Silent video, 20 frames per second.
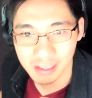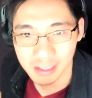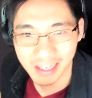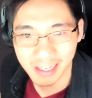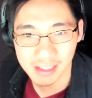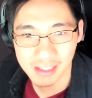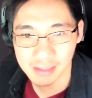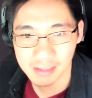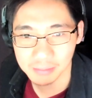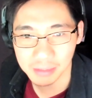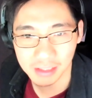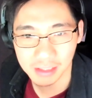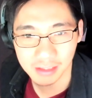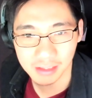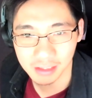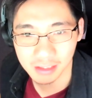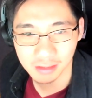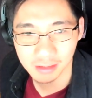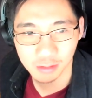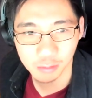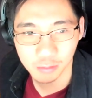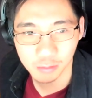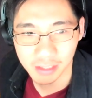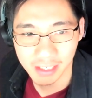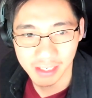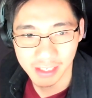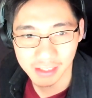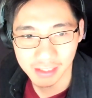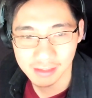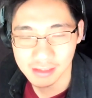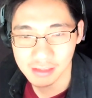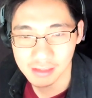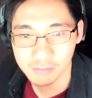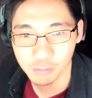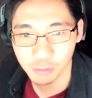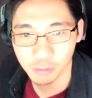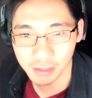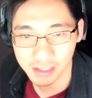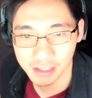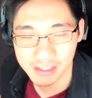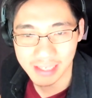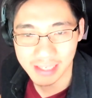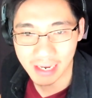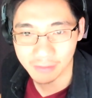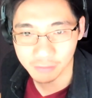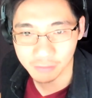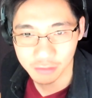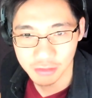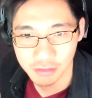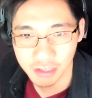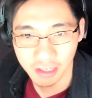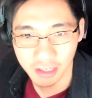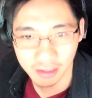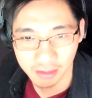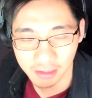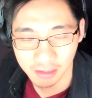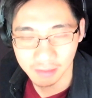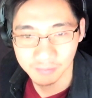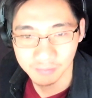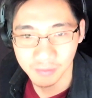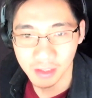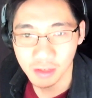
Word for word: ends up being like a 3x, 4x average kind of thing.